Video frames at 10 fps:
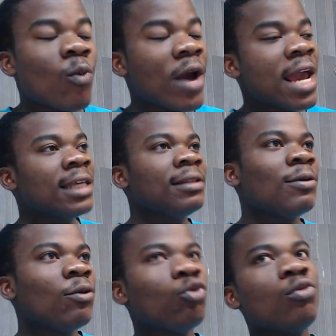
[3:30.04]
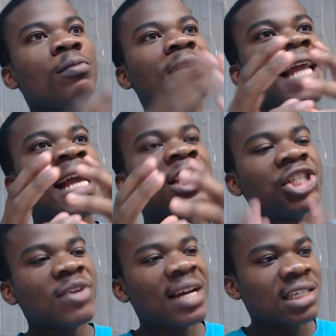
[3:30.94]
when
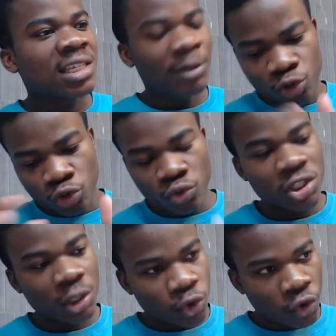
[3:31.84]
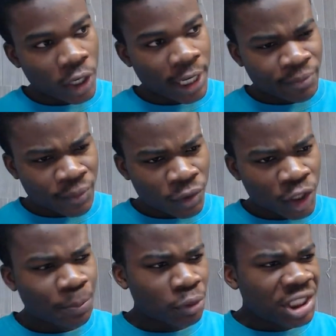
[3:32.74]
Nigerians youth they talk, the
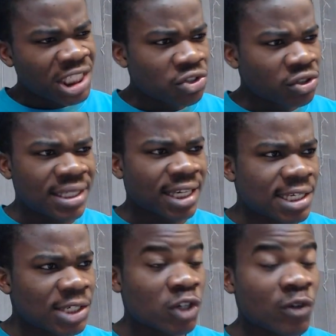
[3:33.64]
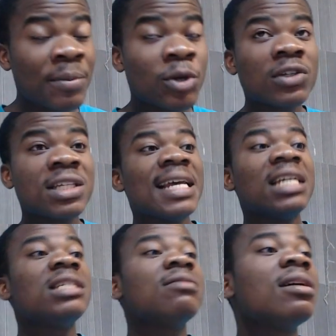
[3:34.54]
politicians don't take them serious. Why? Because the
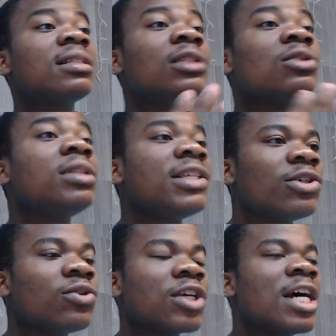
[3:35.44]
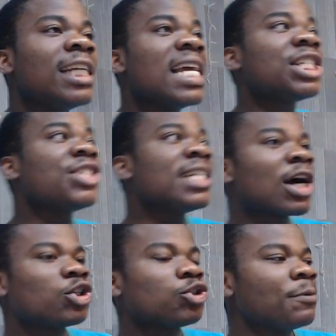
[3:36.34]
Nigerians they know they're serious. Nigerian are
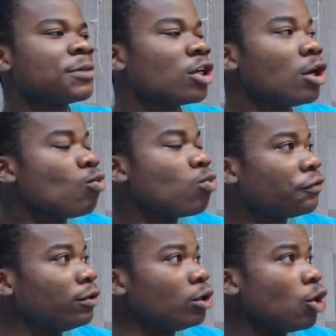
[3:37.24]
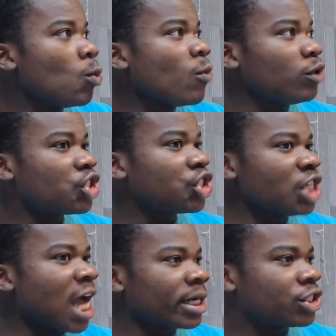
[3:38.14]
country where we say if you
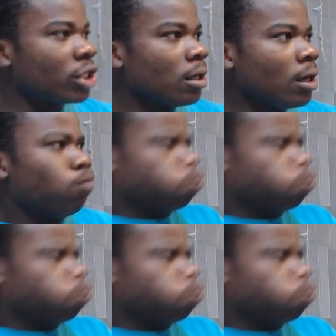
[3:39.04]
shout say